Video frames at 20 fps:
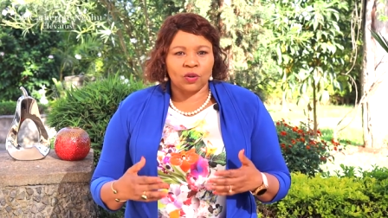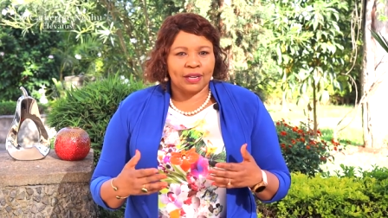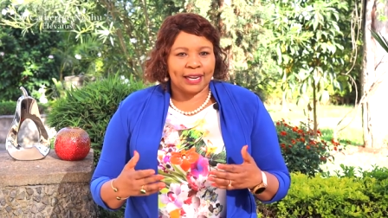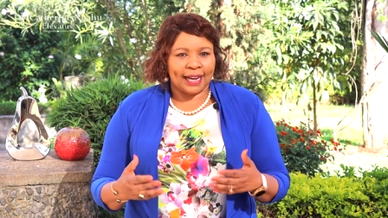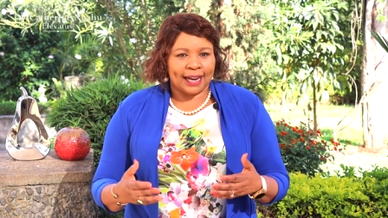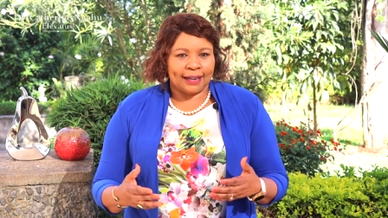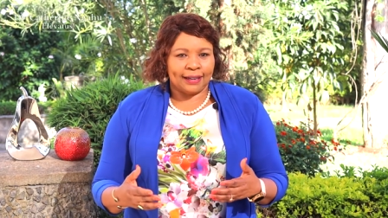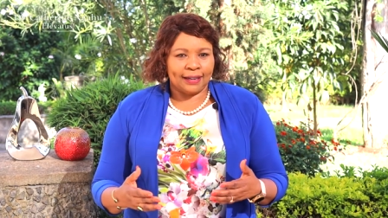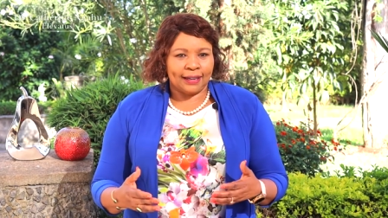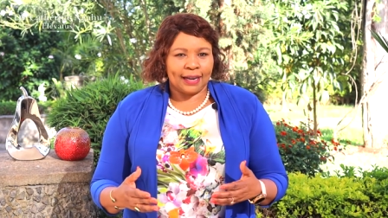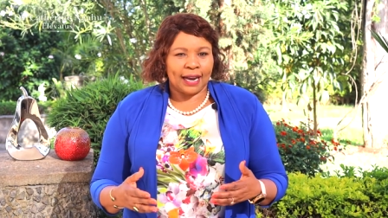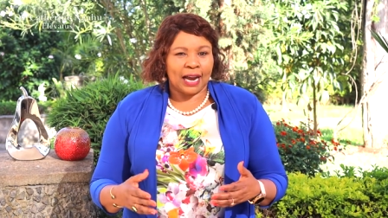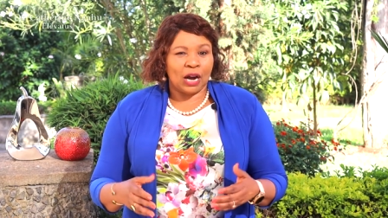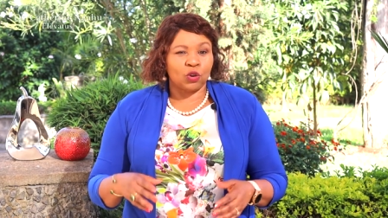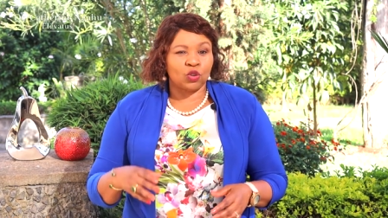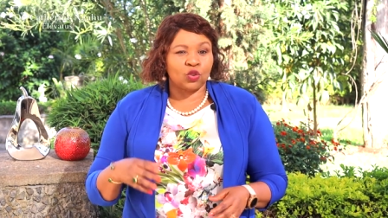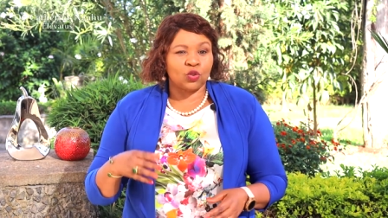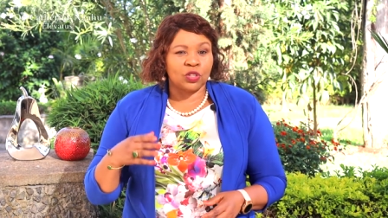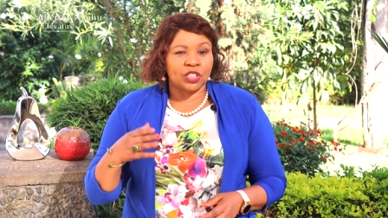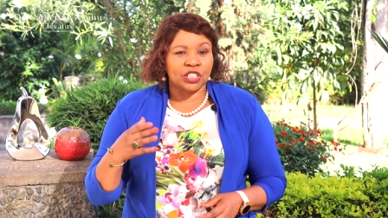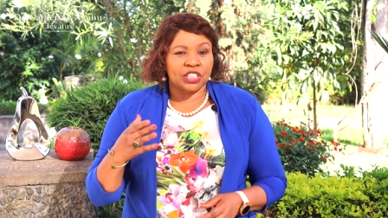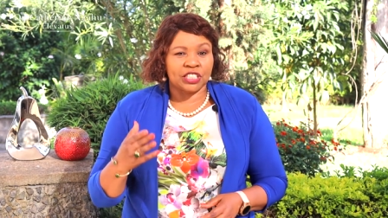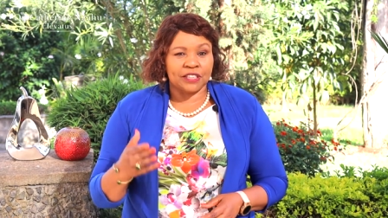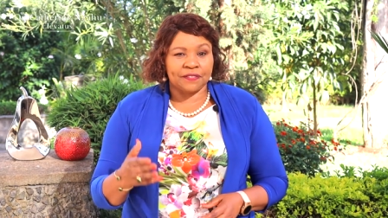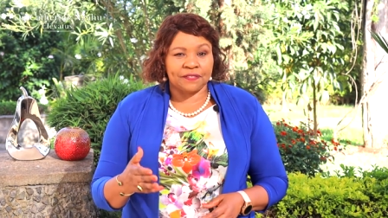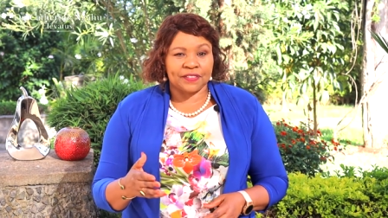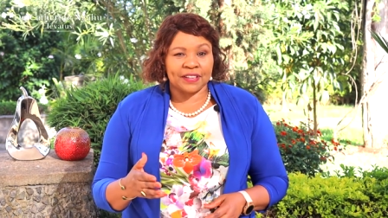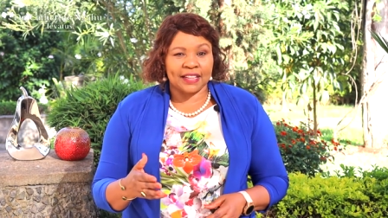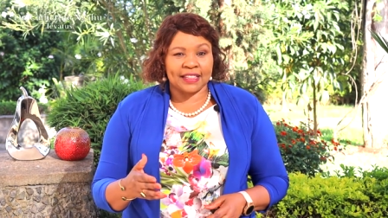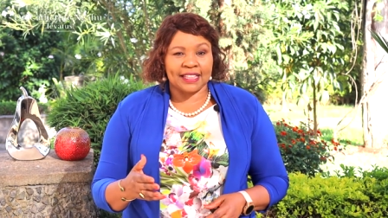learn how to
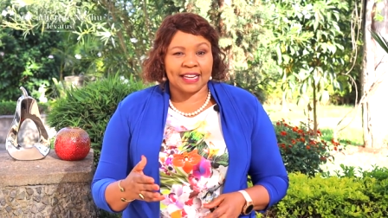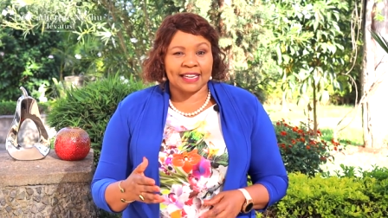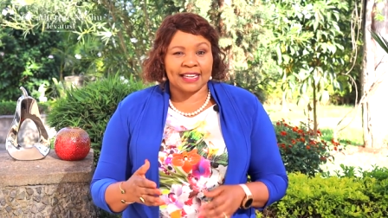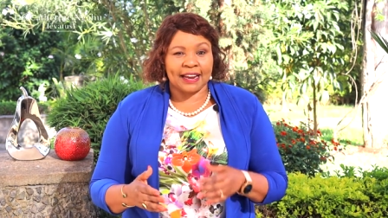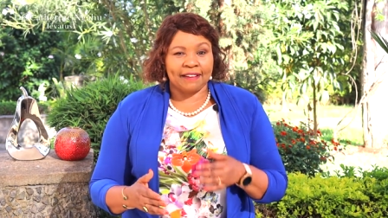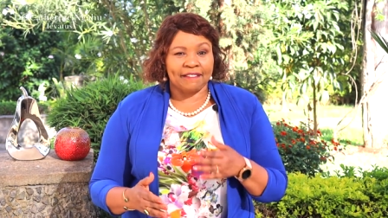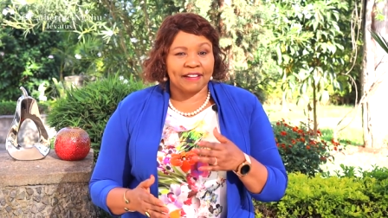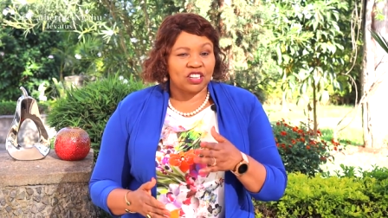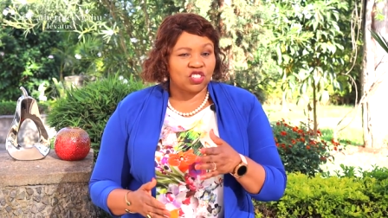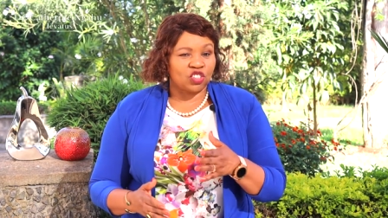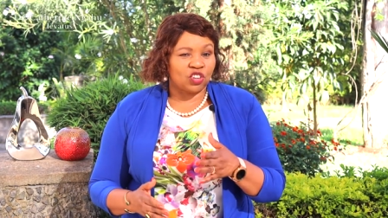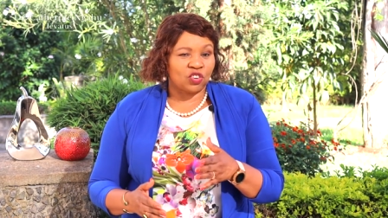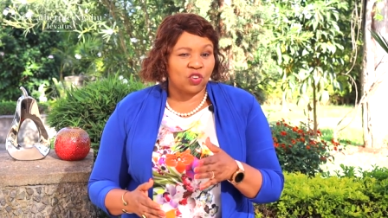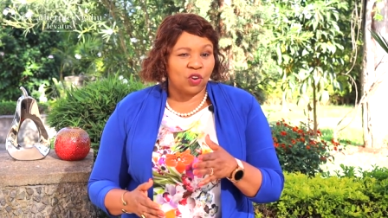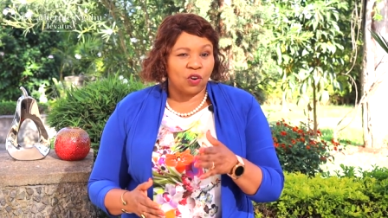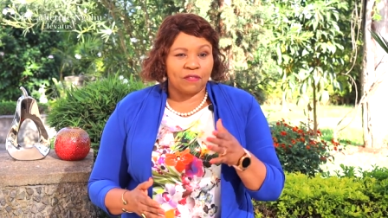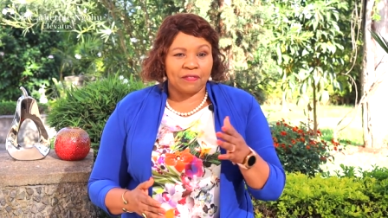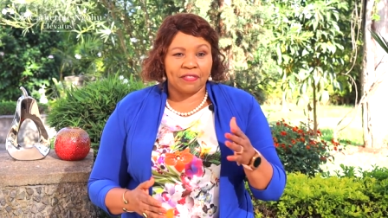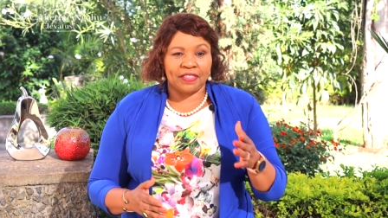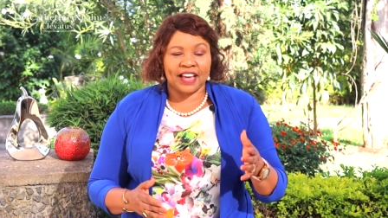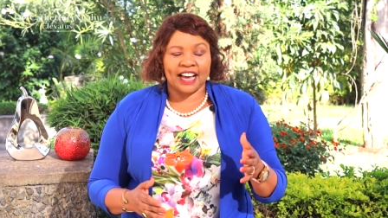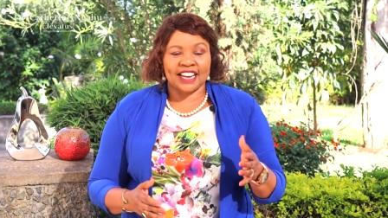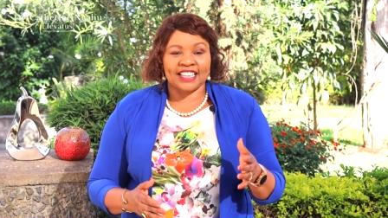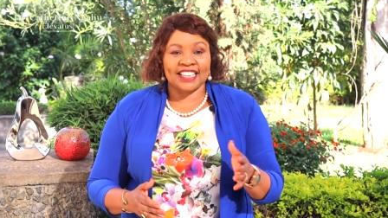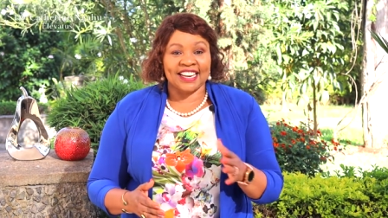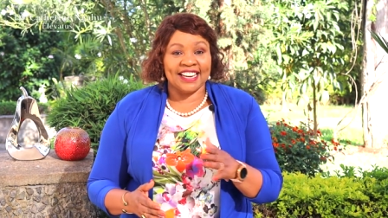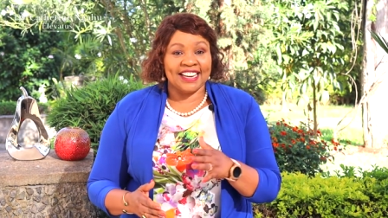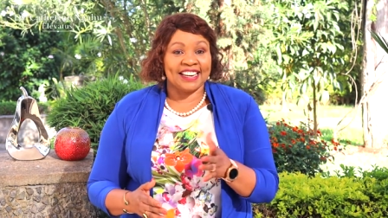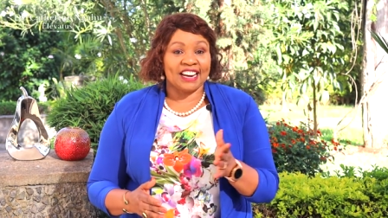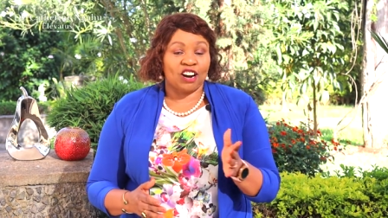shift the direction of that
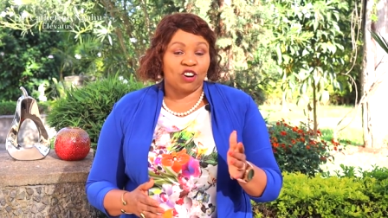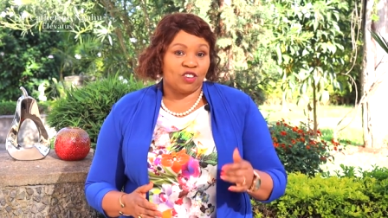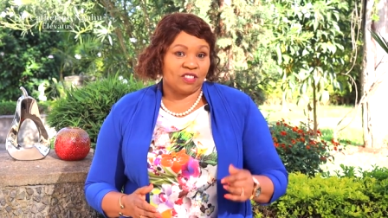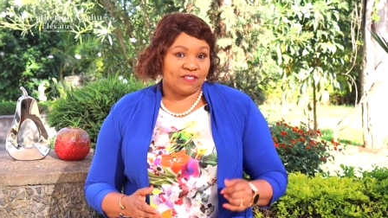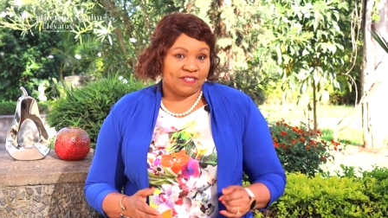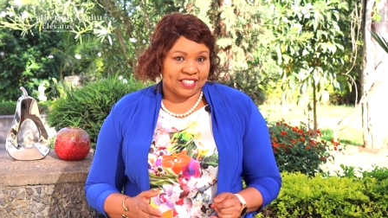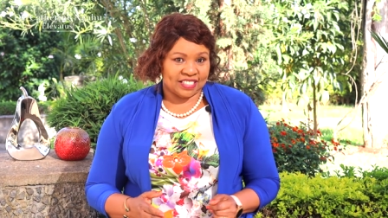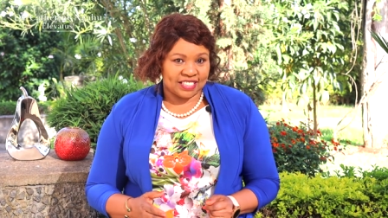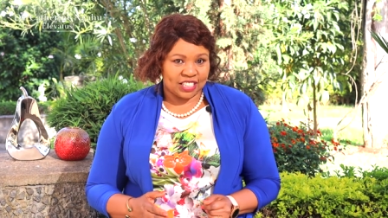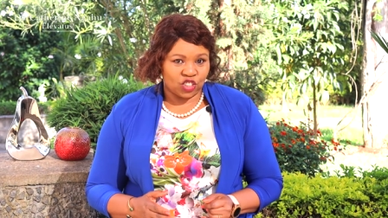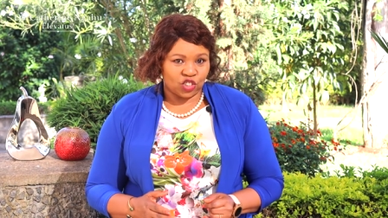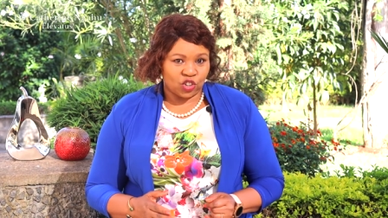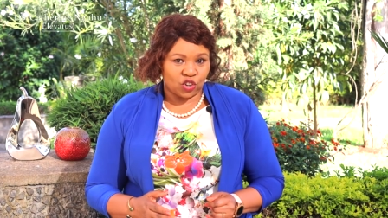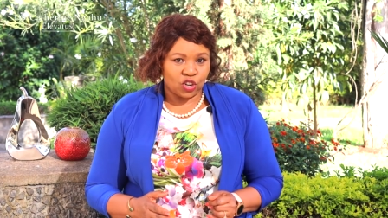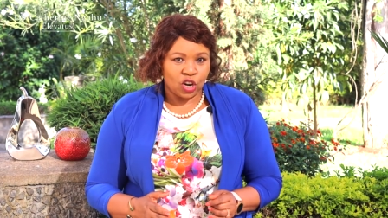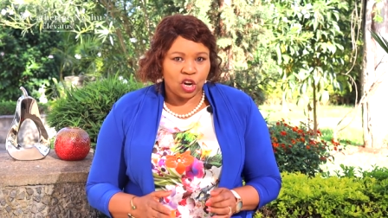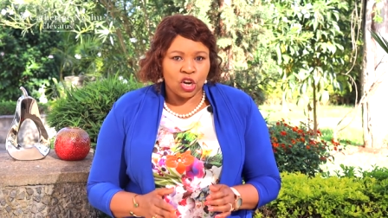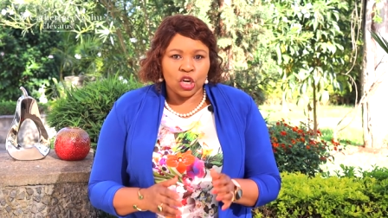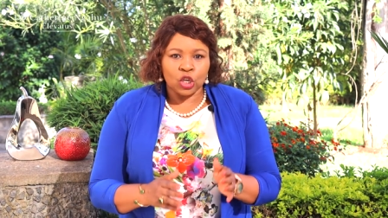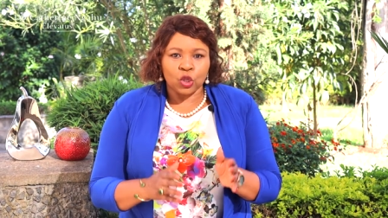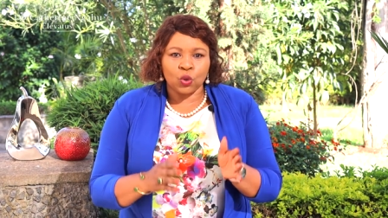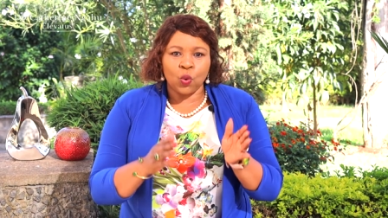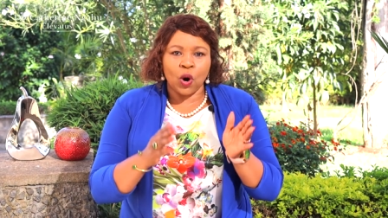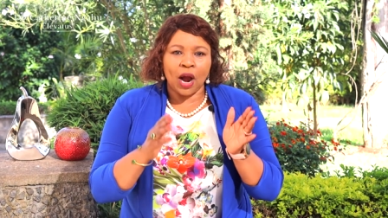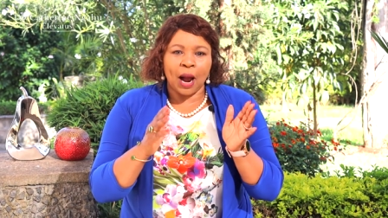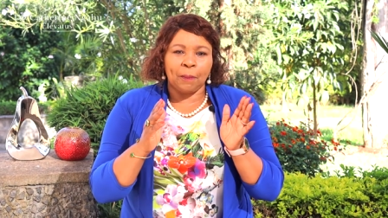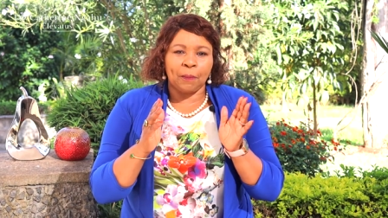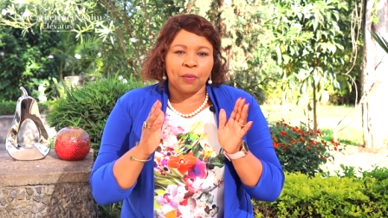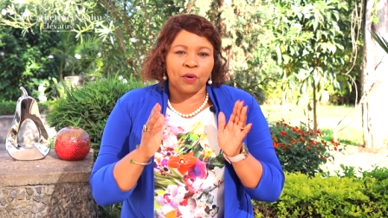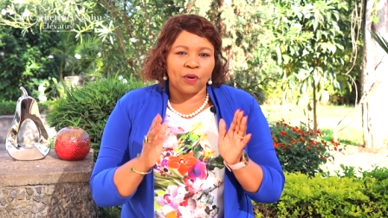inner conversation to
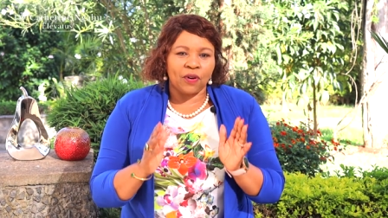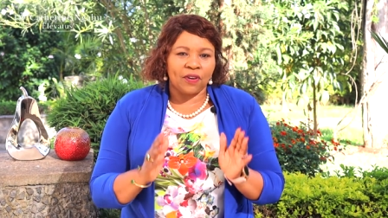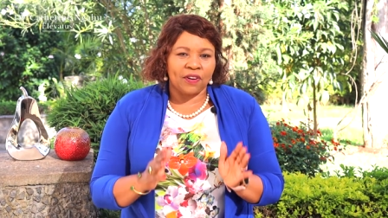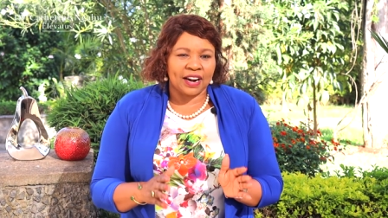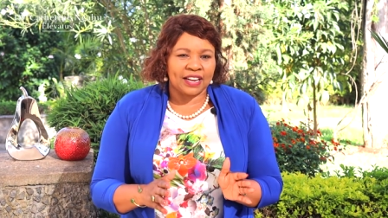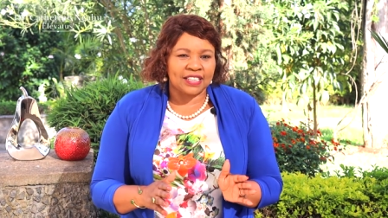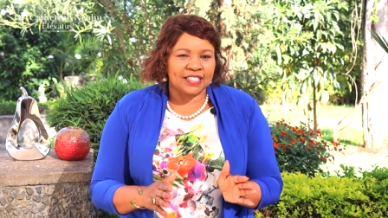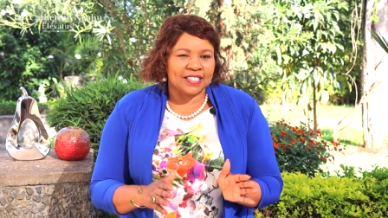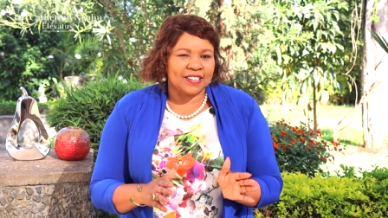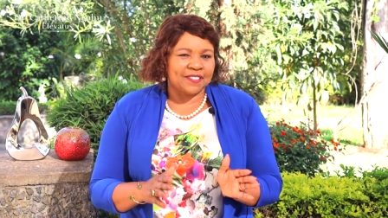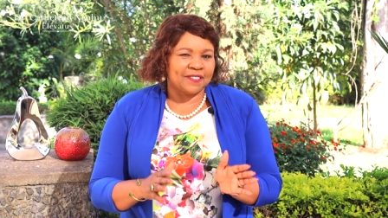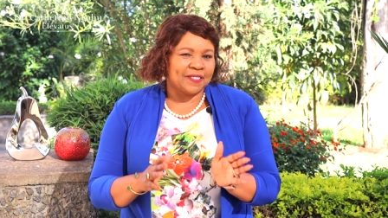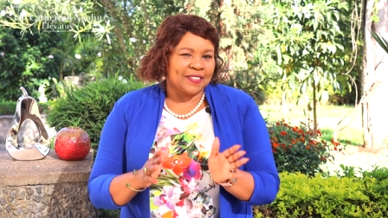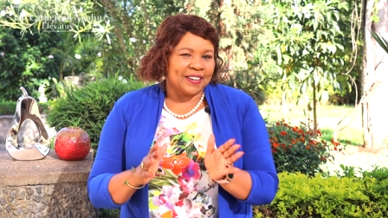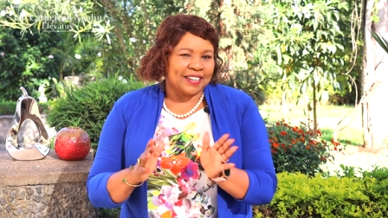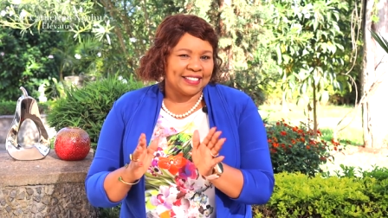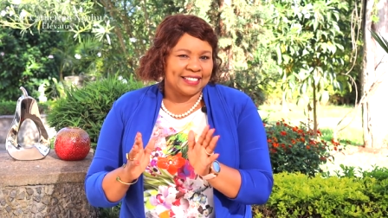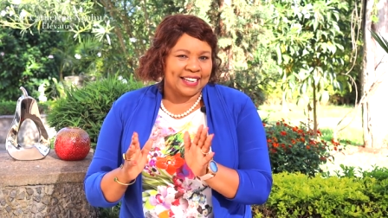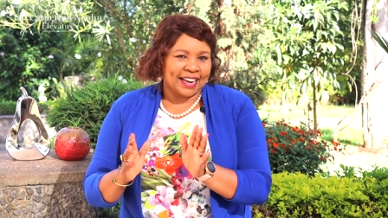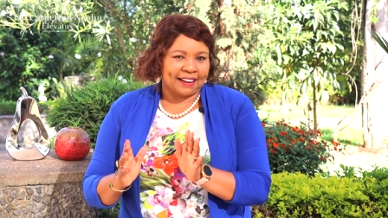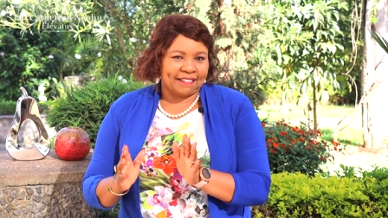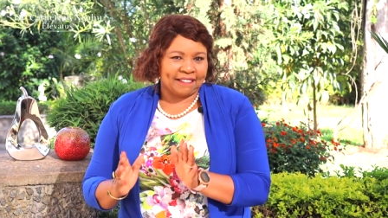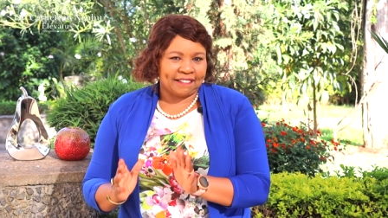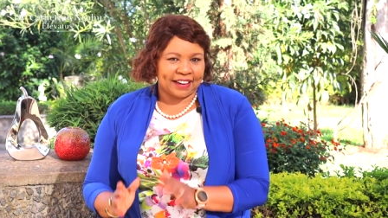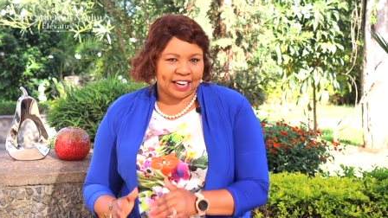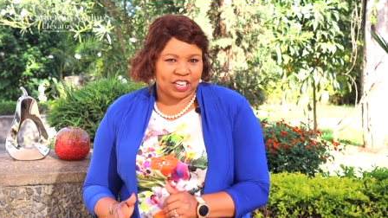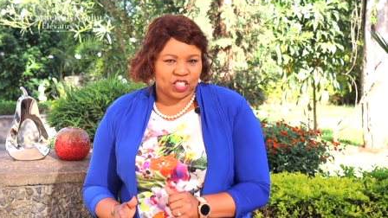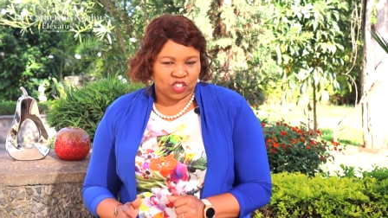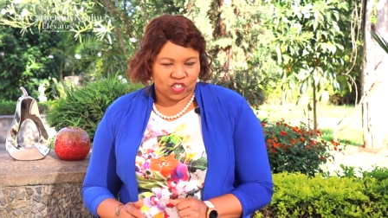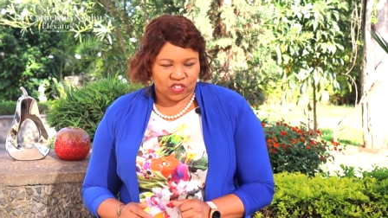a progressive
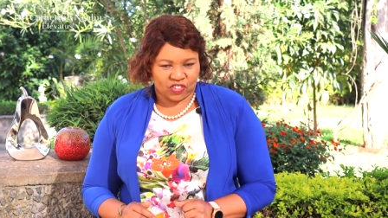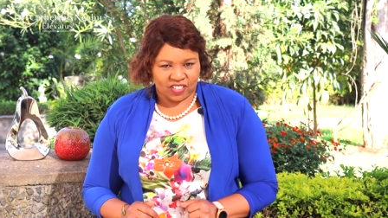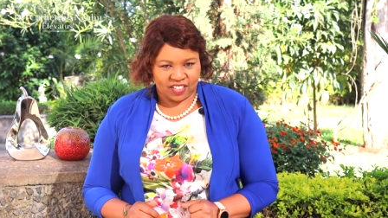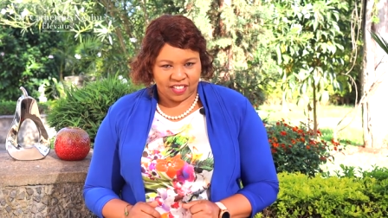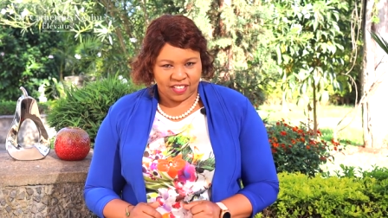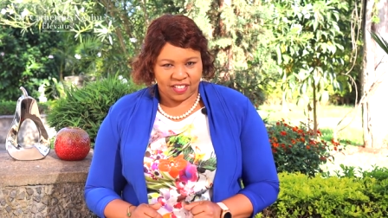direction.